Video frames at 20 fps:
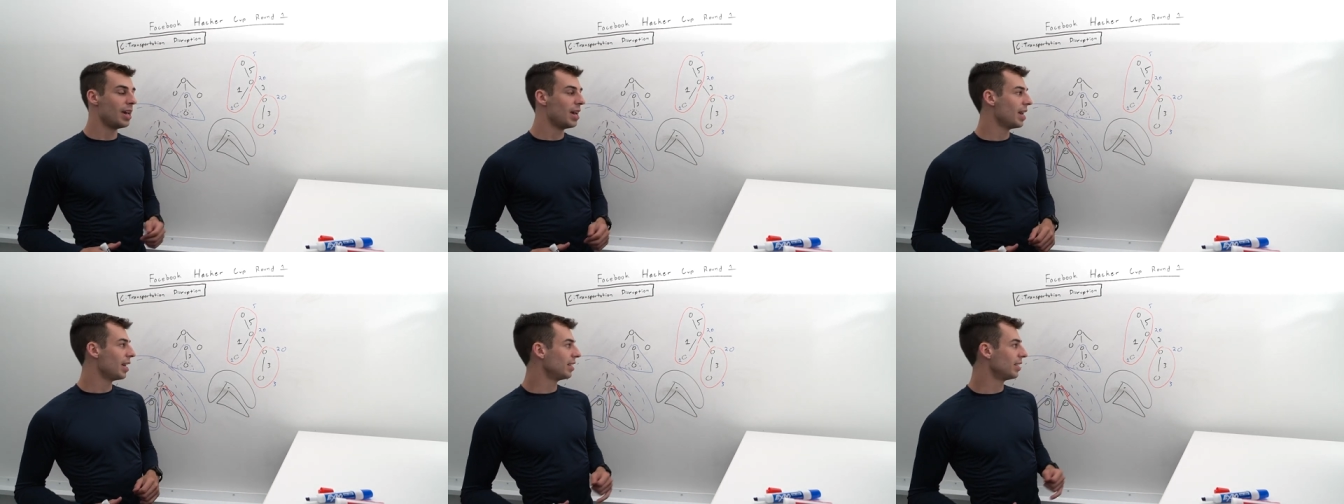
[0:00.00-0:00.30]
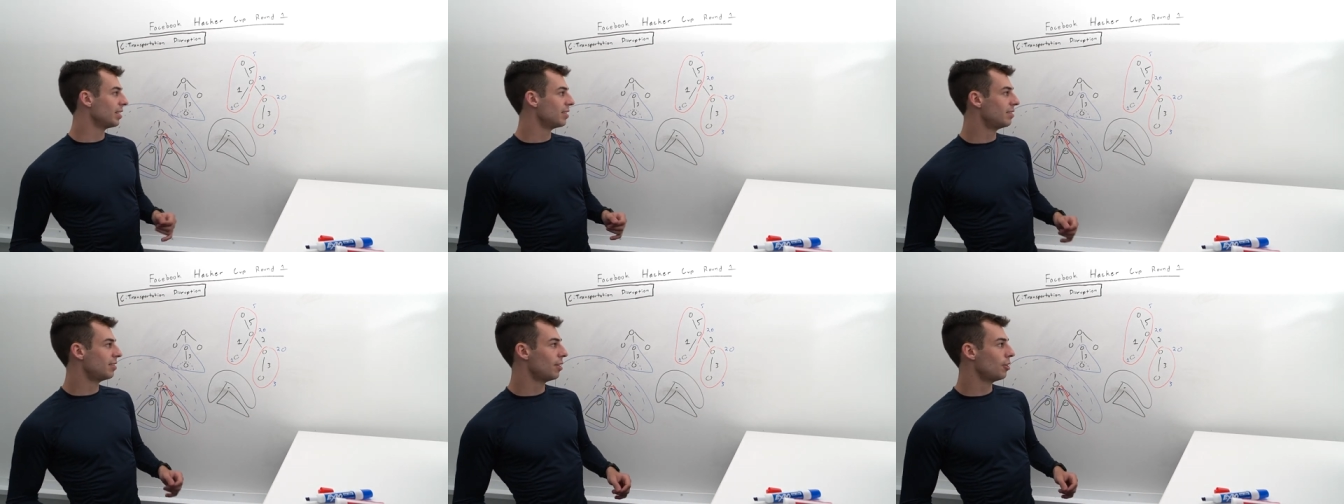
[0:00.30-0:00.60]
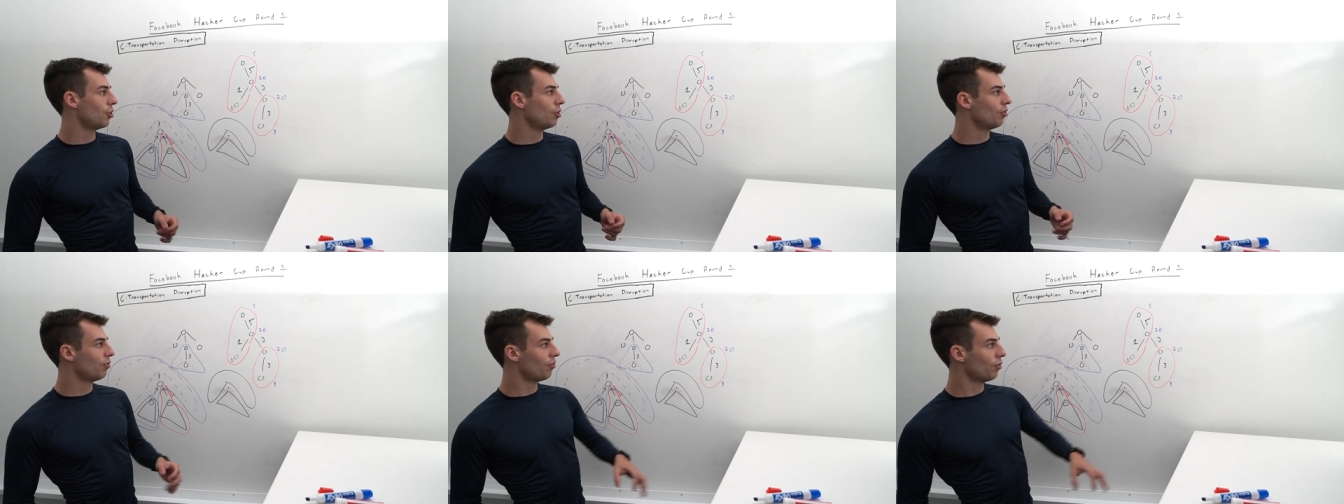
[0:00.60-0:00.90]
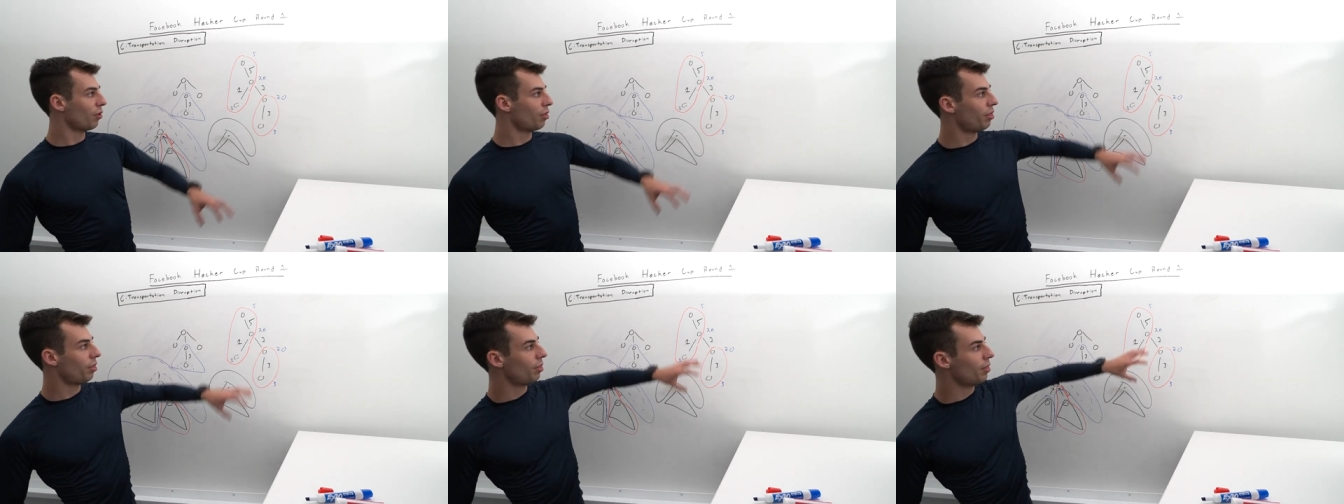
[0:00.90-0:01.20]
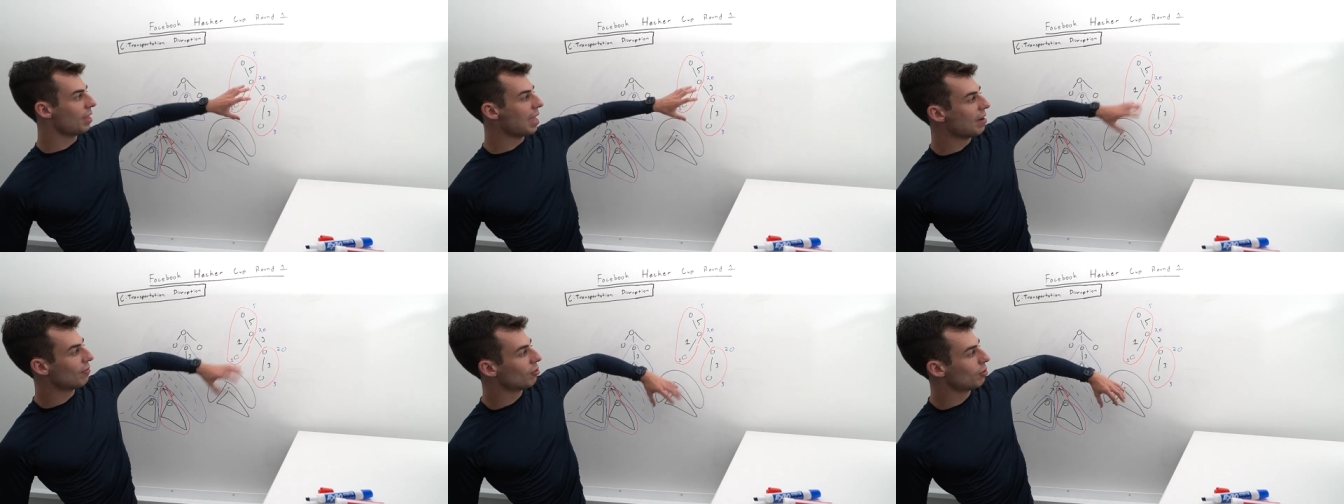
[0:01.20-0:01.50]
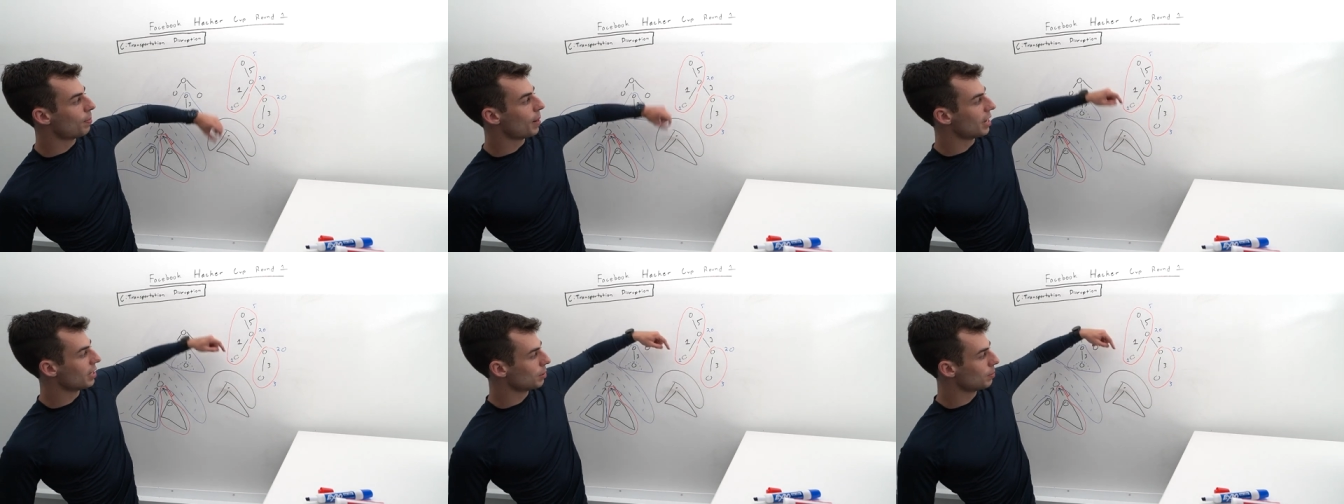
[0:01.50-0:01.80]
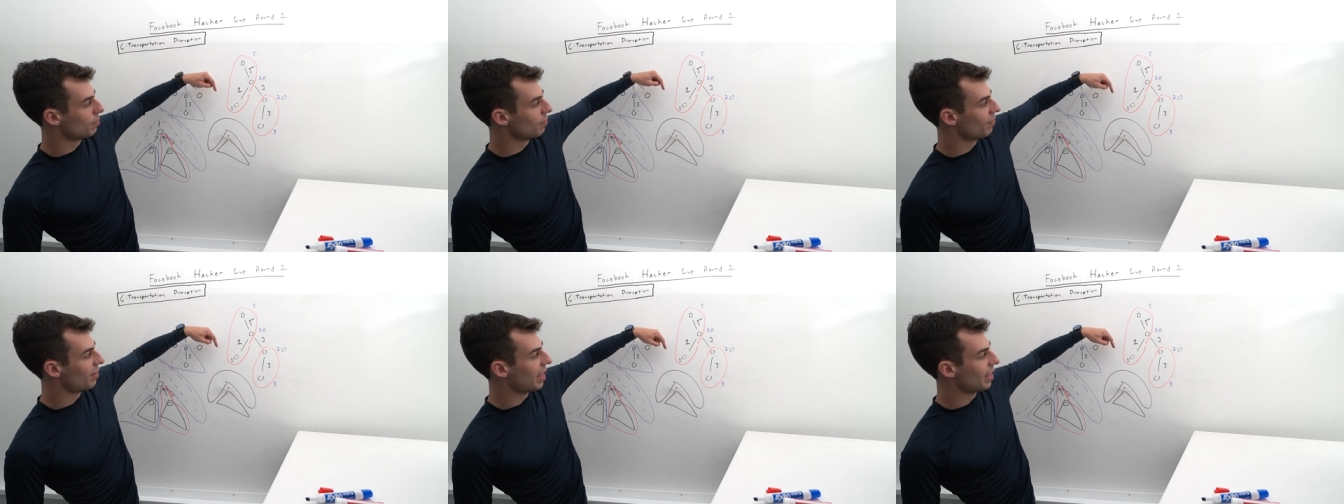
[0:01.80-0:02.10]
and consider for every
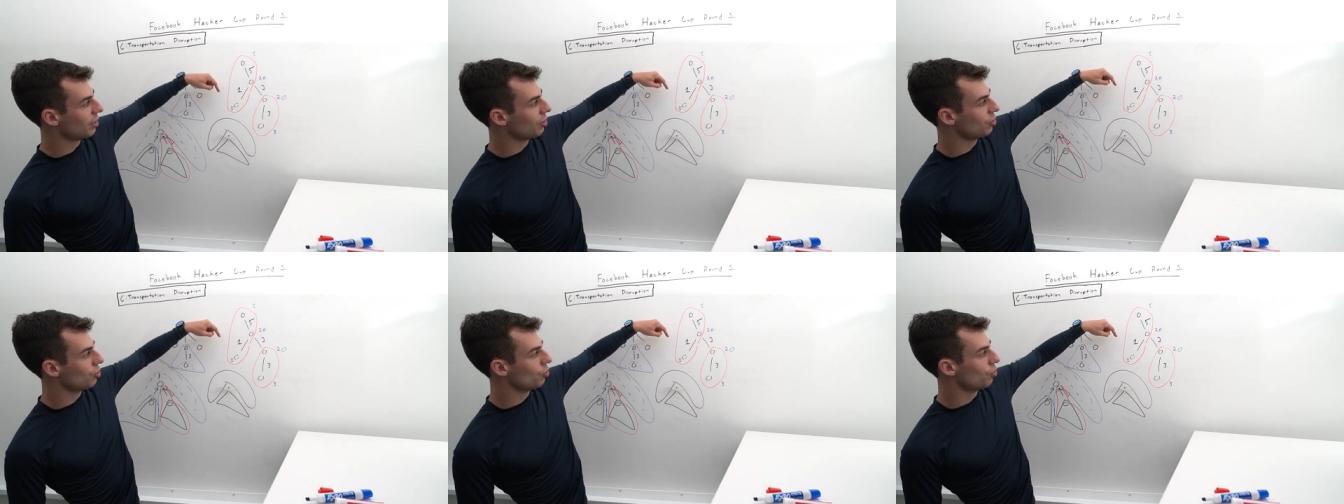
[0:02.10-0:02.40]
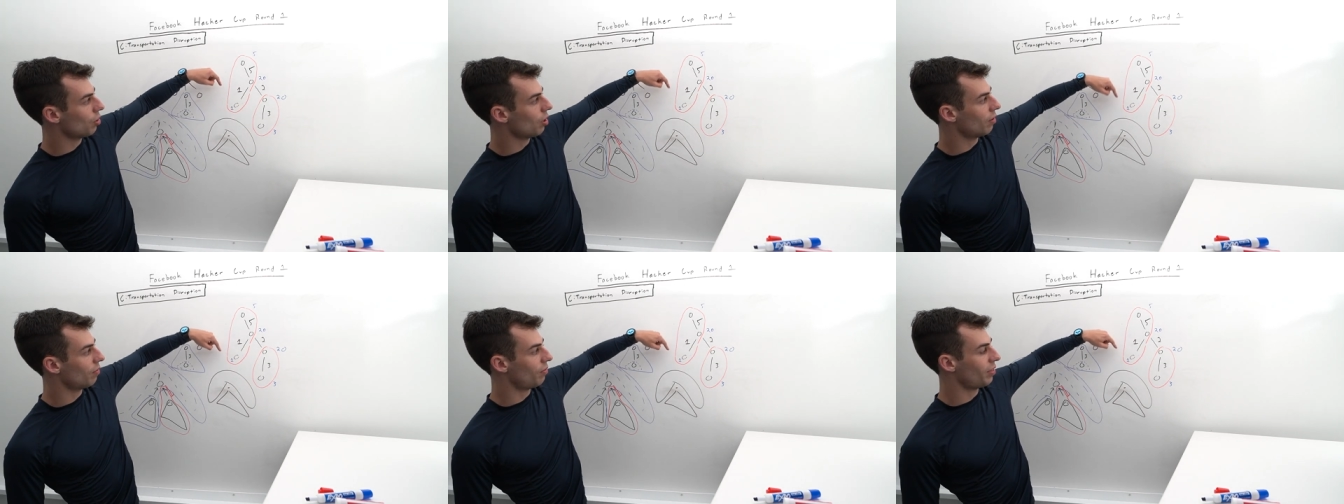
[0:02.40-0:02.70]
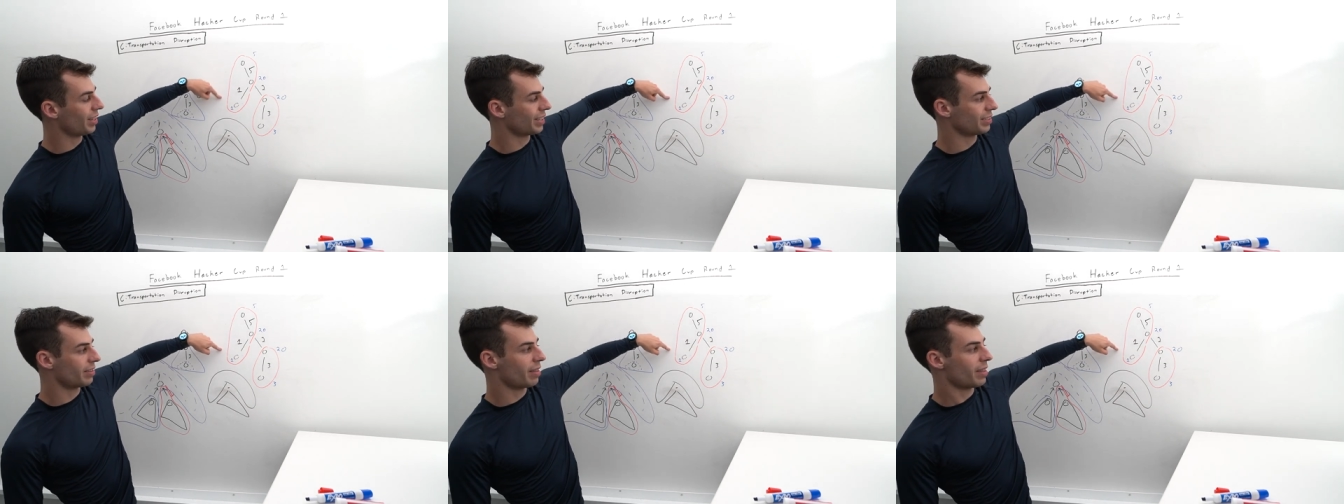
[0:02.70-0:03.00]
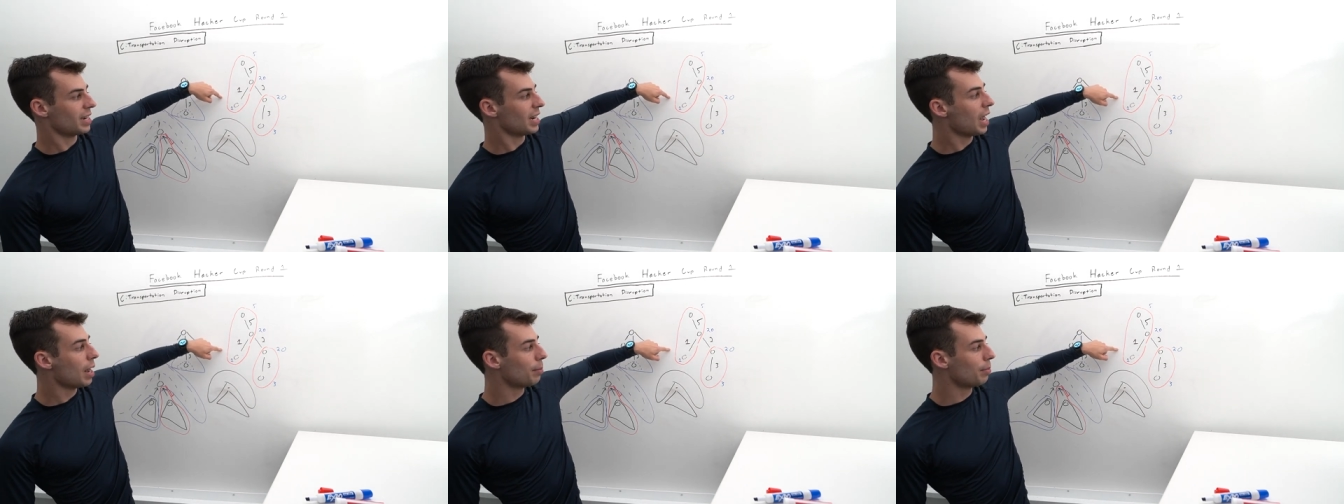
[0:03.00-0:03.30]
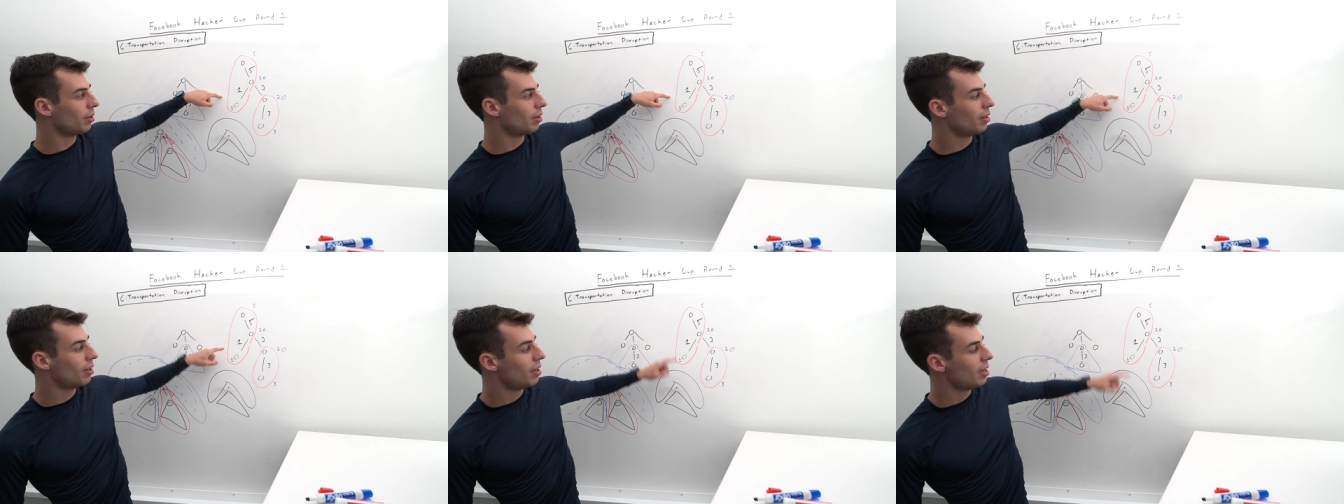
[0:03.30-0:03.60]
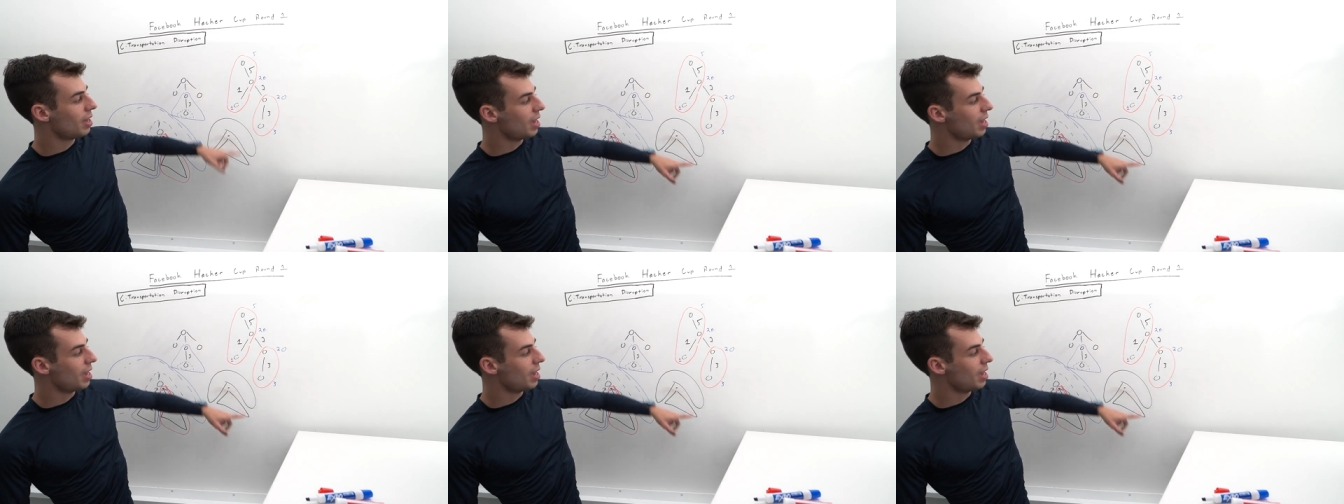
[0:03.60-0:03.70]
possible value of things in the top